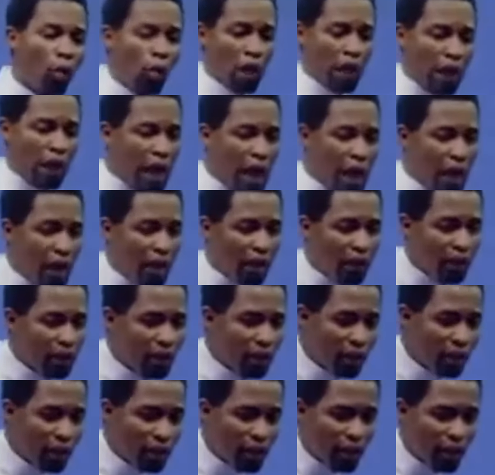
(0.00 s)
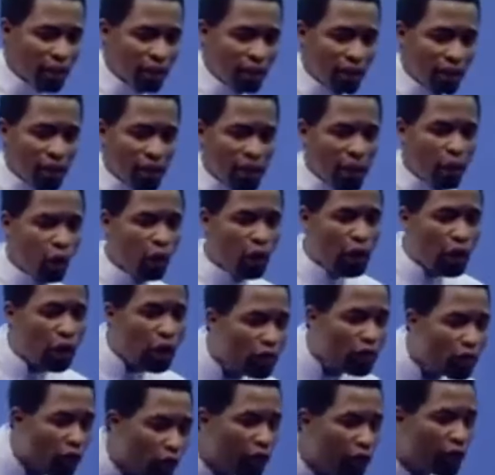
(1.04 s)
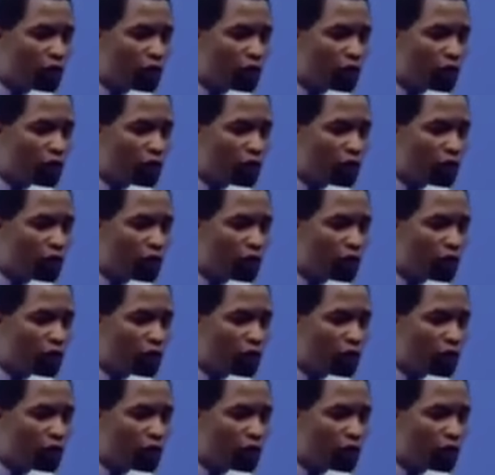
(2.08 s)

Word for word: he will cry. He will ease